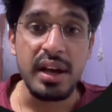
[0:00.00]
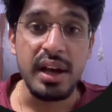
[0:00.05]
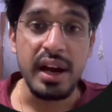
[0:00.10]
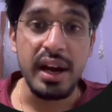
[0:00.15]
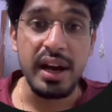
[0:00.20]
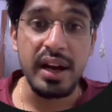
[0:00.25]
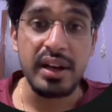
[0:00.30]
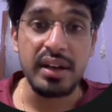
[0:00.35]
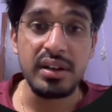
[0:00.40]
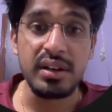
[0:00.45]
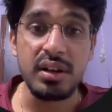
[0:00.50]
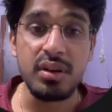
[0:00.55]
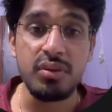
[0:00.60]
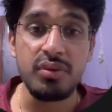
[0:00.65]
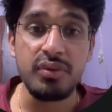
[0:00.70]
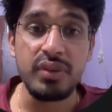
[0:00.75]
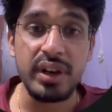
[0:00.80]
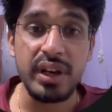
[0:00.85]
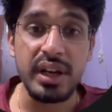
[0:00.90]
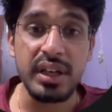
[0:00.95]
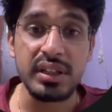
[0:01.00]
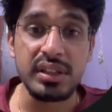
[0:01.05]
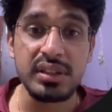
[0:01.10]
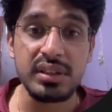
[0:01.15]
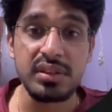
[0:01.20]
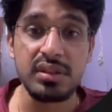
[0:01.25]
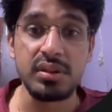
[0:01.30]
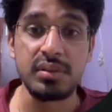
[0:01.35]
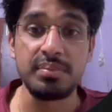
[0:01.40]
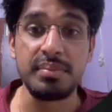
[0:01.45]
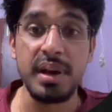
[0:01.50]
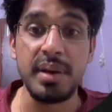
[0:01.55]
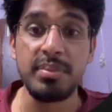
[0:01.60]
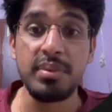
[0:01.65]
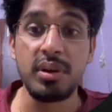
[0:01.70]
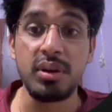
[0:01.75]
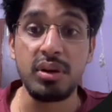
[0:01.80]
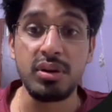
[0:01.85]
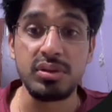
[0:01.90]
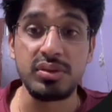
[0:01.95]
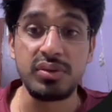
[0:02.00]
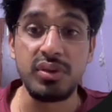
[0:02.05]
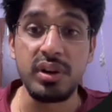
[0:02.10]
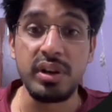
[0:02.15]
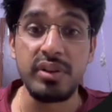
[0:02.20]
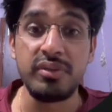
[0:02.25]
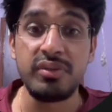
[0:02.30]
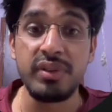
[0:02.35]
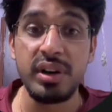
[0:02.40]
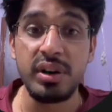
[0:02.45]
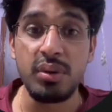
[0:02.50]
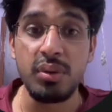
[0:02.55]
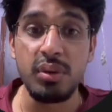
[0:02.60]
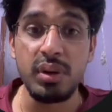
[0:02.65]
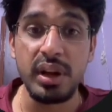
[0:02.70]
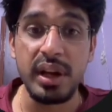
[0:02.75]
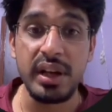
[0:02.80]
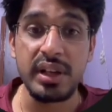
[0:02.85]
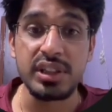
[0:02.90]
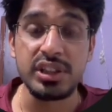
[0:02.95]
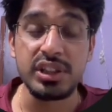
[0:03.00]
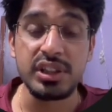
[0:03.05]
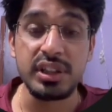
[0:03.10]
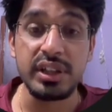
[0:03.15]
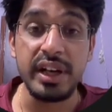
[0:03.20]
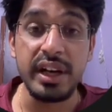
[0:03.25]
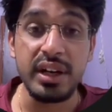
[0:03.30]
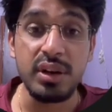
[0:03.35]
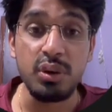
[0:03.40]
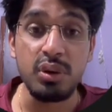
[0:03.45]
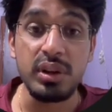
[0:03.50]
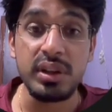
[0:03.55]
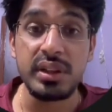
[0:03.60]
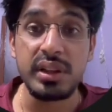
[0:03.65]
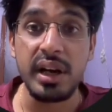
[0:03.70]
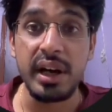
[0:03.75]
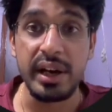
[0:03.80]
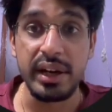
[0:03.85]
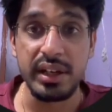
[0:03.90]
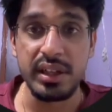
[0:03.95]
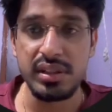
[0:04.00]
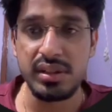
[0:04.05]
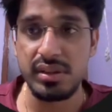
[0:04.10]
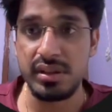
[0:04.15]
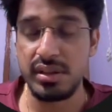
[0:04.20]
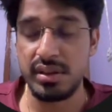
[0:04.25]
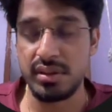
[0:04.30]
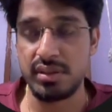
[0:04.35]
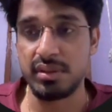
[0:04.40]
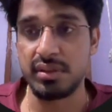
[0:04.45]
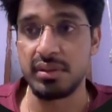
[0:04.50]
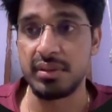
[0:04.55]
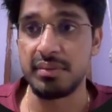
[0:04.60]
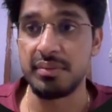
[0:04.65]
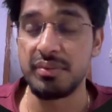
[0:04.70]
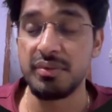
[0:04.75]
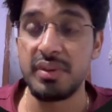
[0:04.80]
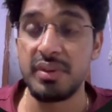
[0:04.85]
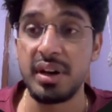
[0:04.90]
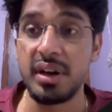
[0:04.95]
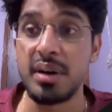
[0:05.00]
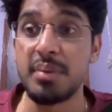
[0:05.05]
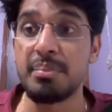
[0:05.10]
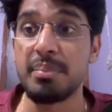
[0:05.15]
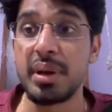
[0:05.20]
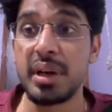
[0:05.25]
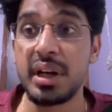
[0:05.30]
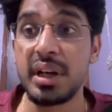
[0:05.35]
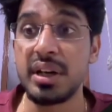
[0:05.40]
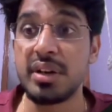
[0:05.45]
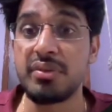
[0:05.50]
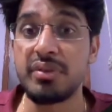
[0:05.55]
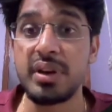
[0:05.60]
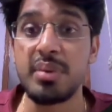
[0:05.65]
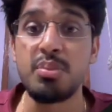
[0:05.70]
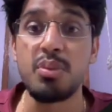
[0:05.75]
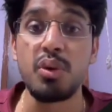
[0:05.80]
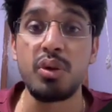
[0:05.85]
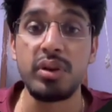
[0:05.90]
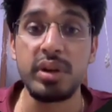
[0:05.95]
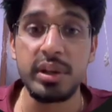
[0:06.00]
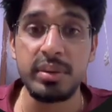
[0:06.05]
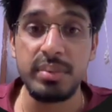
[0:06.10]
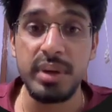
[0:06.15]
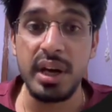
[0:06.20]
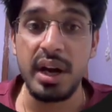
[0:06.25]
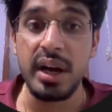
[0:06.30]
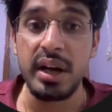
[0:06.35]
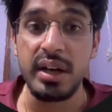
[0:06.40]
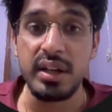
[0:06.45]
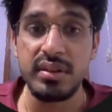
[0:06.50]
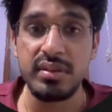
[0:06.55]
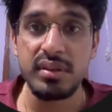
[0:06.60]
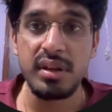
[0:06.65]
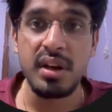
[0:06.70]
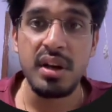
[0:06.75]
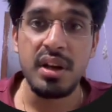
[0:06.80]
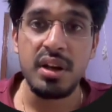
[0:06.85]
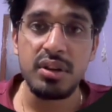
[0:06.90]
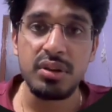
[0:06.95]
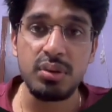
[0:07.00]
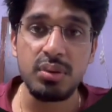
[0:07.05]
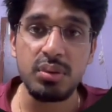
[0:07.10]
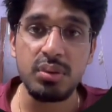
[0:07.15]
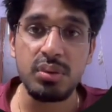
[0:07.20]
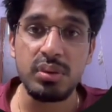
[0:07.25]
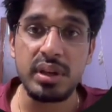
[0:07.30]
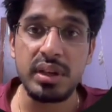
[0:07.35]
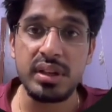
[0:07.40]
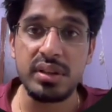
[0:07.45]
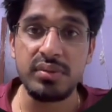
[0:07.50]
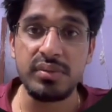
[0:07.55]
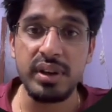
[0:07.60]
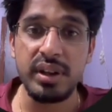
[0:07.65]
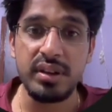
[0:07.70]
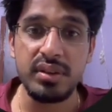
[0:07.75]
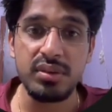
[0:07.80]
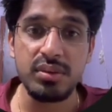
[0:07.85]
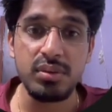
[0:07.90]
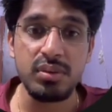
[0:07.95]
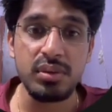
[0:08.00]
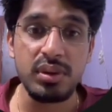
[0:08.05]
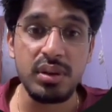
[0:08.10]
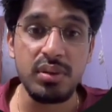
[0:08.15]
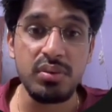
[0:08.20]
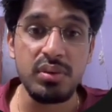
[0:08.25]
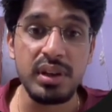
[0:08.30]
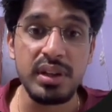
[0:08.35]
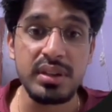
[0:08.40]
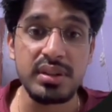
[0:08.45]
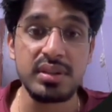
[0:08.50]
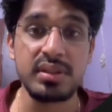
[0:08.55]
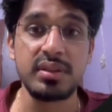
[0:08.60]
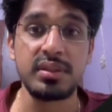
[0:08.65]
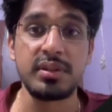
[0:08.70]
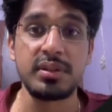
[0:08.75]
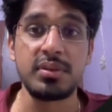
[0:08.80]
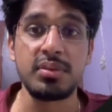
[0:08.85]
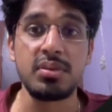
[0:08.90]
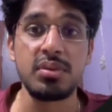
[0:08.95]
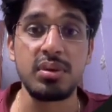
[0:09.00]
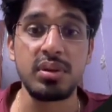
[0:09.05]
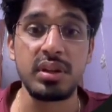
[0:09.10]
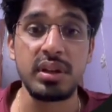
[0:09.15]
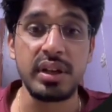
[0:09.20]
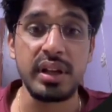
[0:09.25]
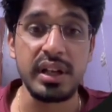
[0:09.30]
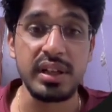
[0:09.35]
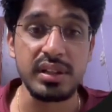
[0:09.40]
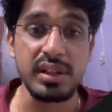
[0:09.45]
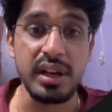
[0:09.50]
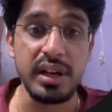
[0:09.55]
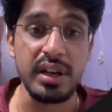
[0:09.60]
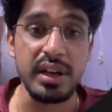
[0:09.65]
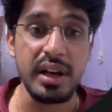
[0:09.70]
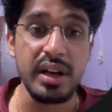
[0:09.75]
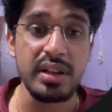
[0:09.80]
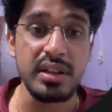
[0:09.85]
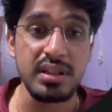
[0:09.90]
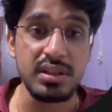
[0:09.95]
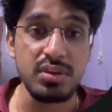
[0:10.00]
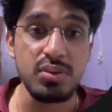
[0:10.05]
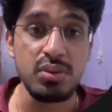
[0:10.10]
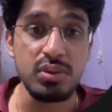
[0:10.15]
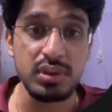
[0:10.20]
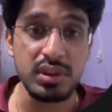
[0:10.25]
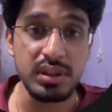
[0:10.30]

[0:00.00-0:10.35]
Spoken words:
and now we can just map across for every role and get only the IDs, since we are comparing different MongoDB IDs. So that is why. So now let's go to the next line, and this goes